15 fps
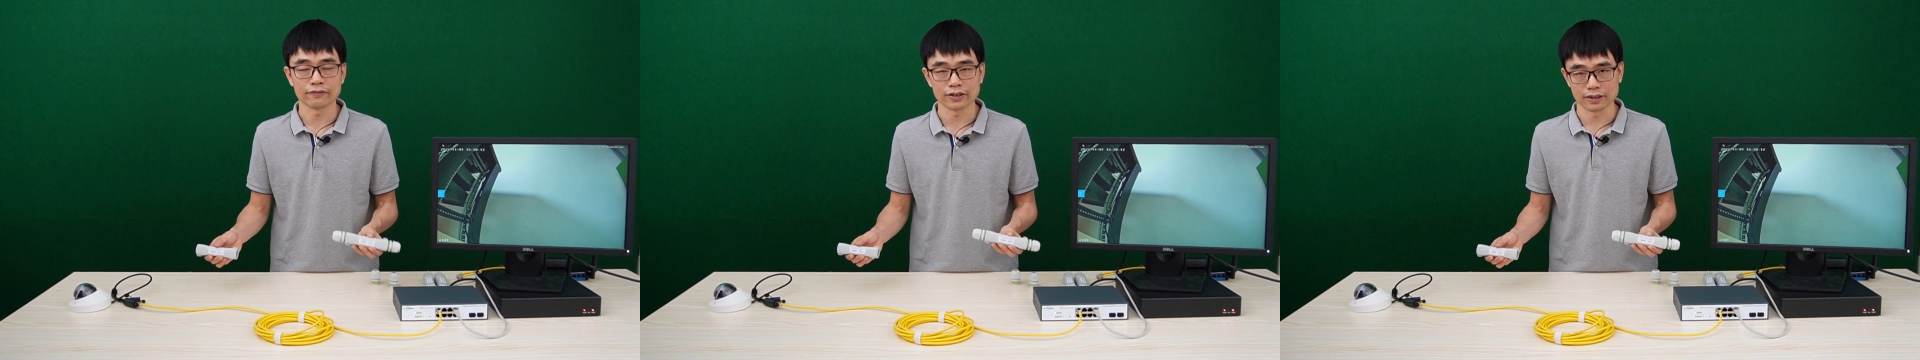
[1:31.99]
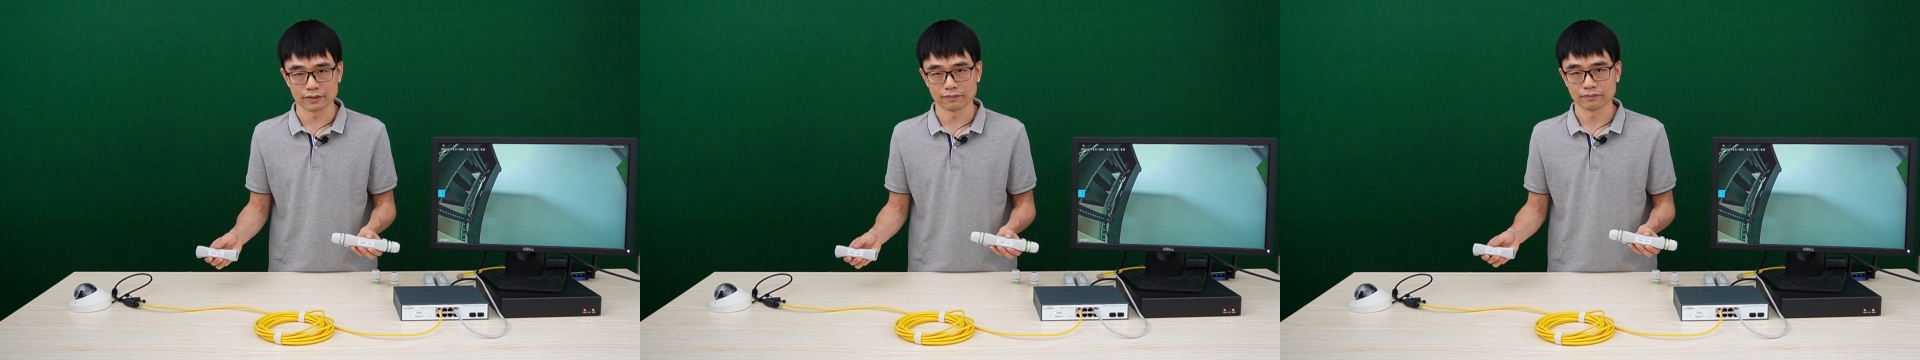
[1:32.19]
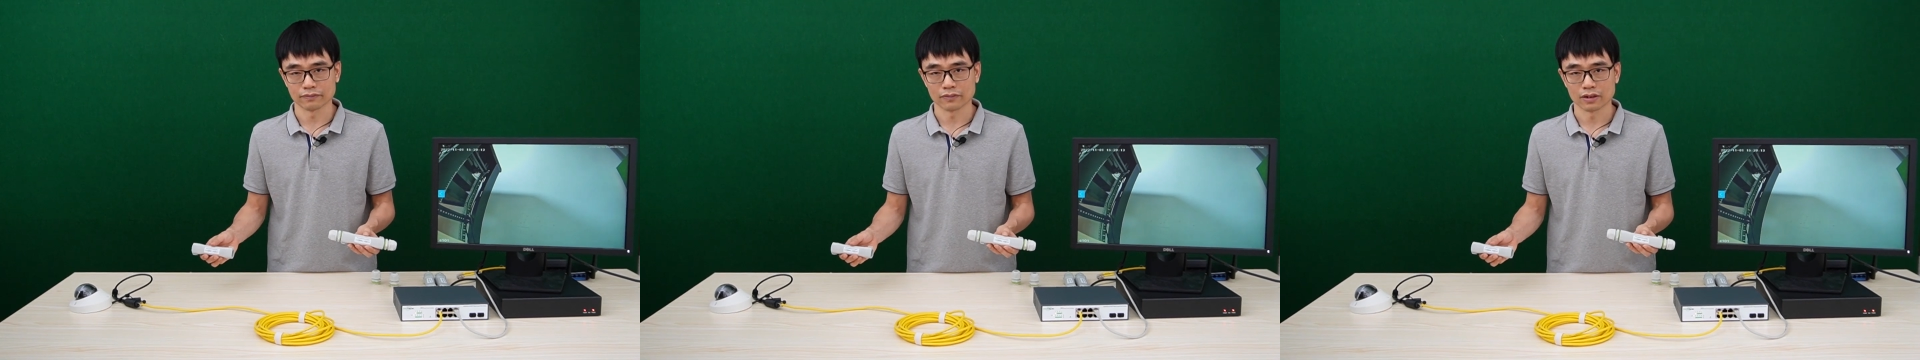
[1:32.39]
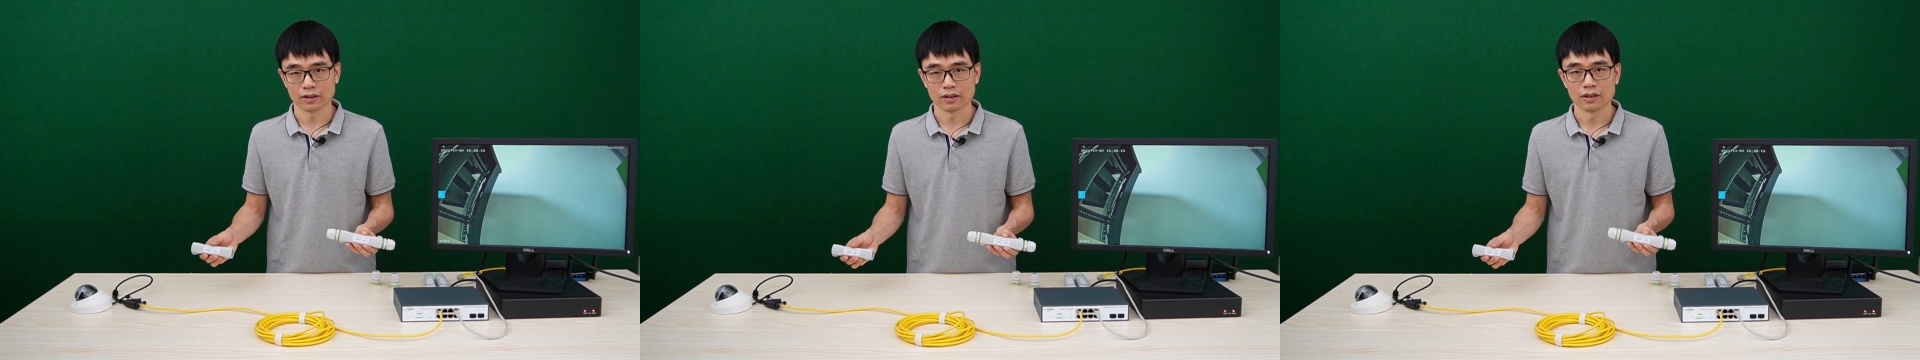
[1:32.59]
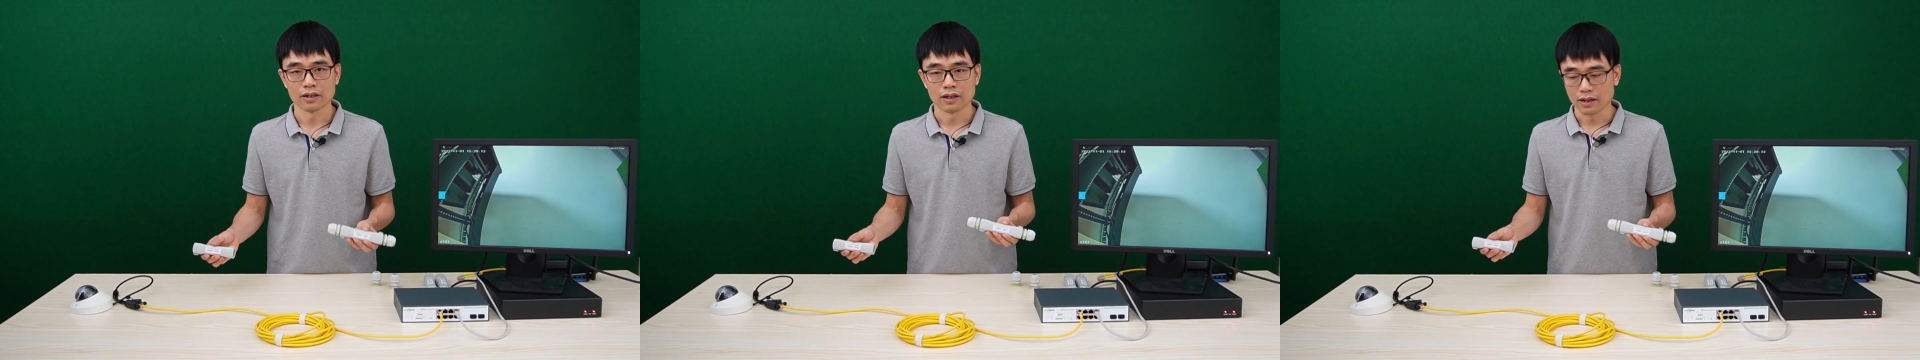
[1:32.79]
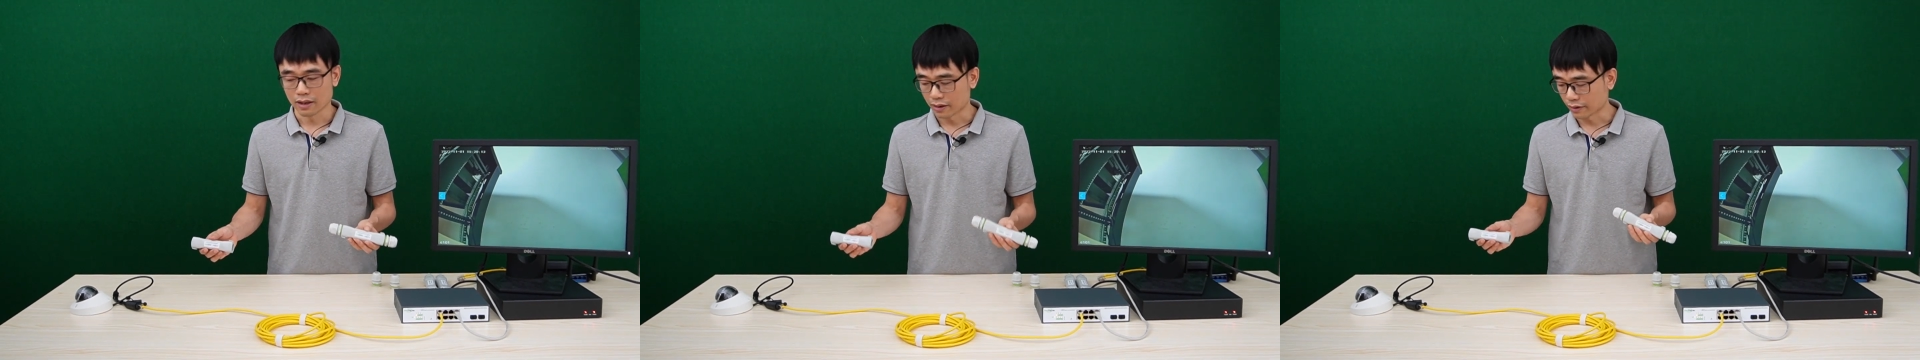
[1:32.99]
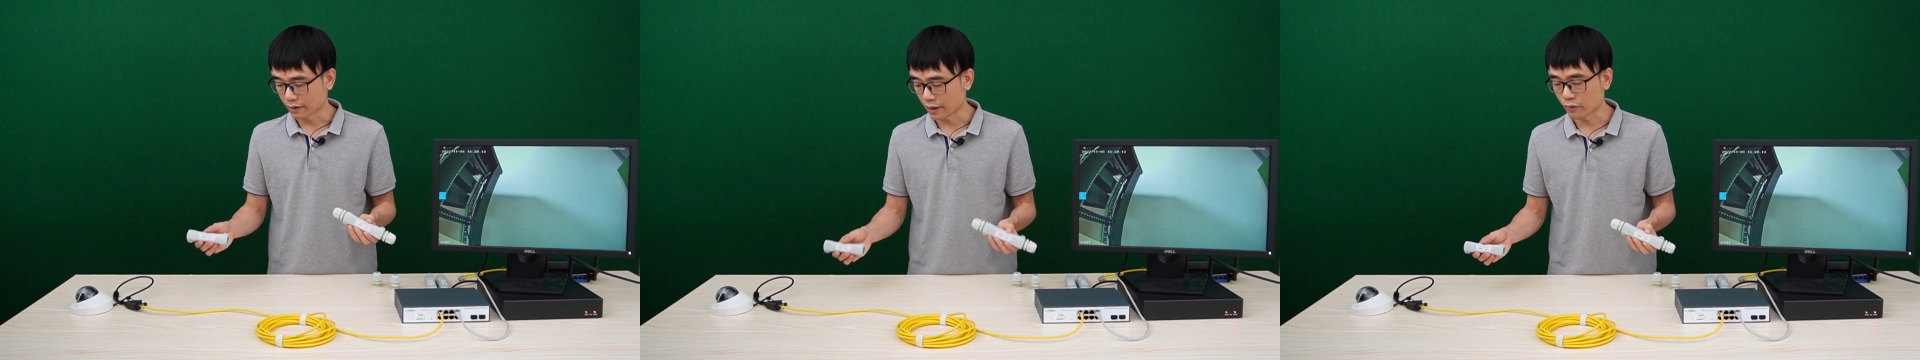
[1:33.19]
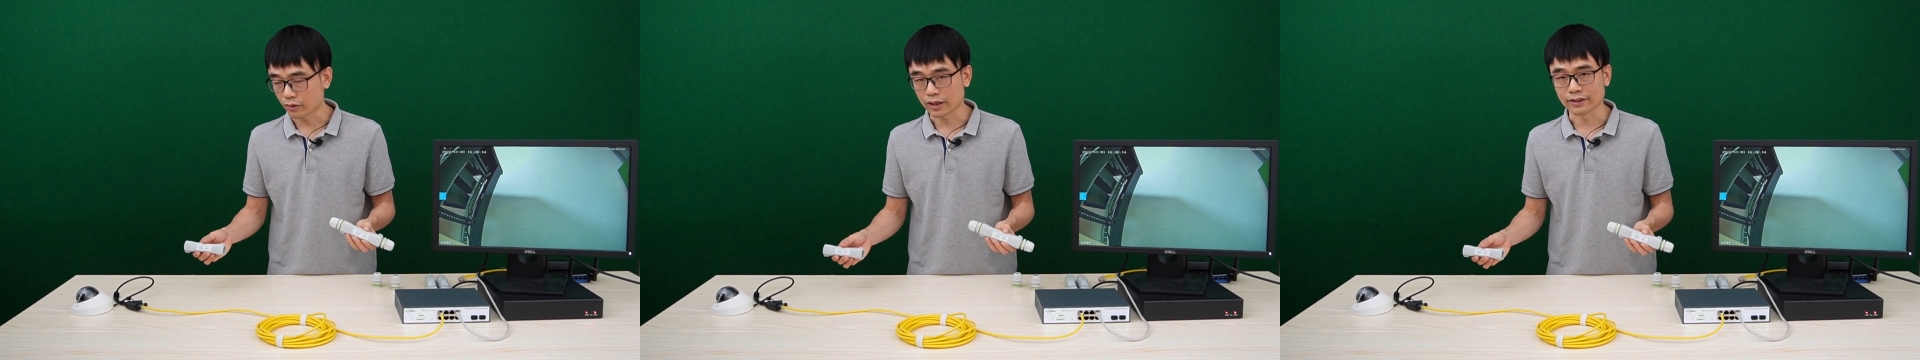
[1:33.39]
feet
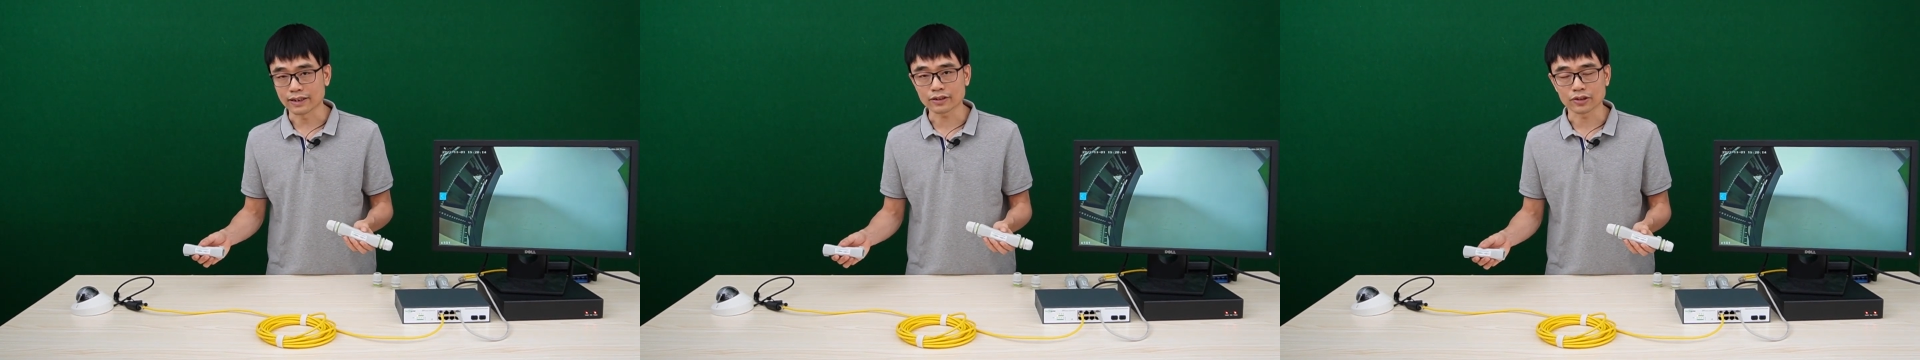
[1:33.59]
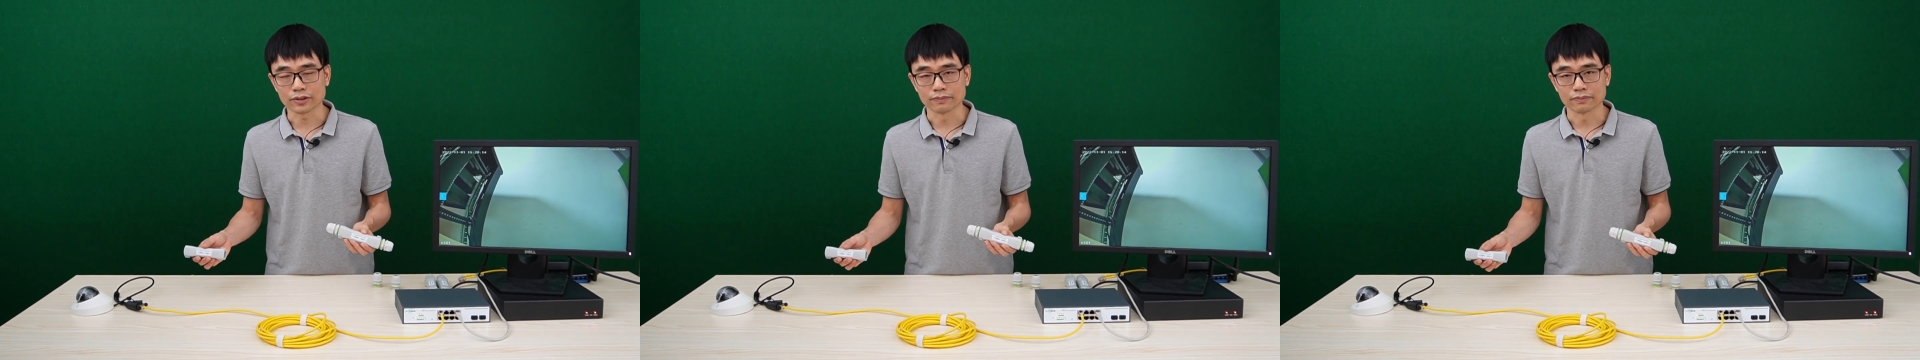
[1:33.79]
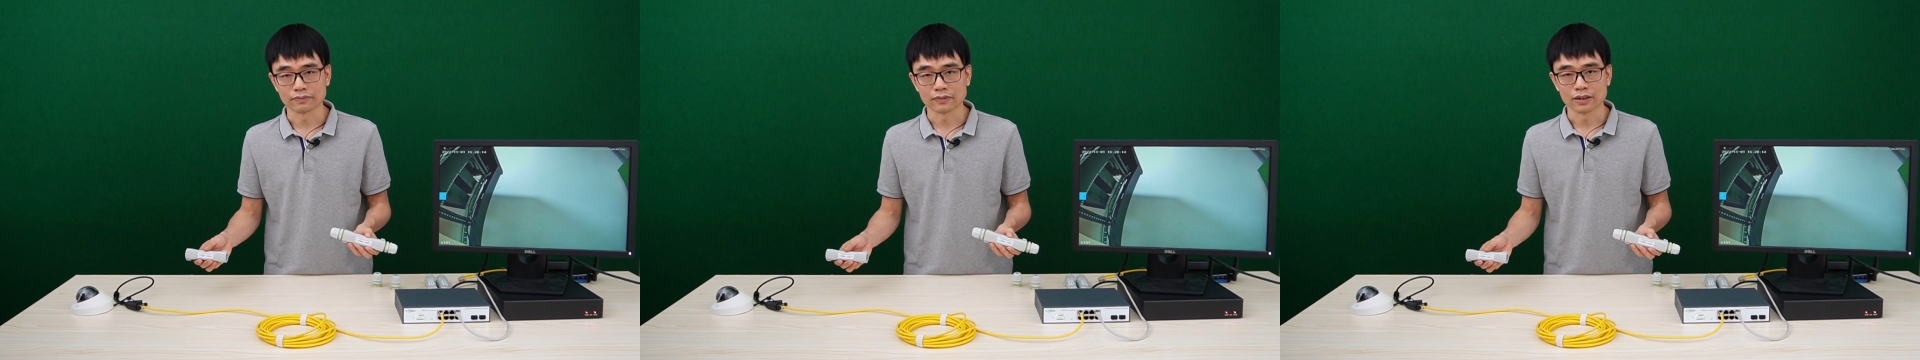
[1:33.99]
network connection.